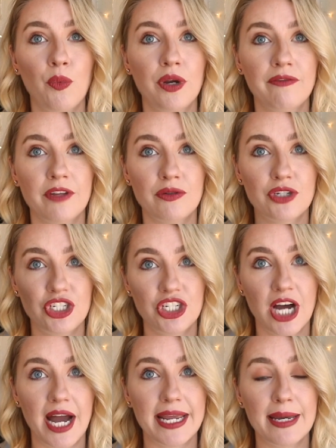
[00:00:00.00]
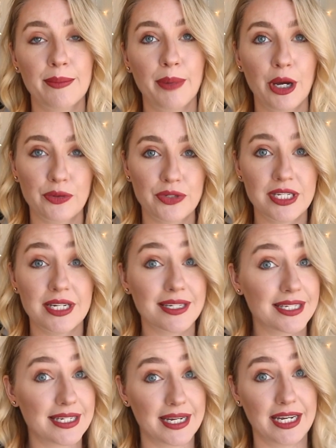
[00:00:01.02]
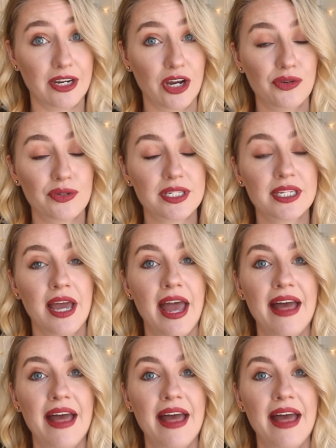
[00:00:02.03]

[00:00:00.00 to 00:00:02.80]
one of those giant Post-it sticky notes.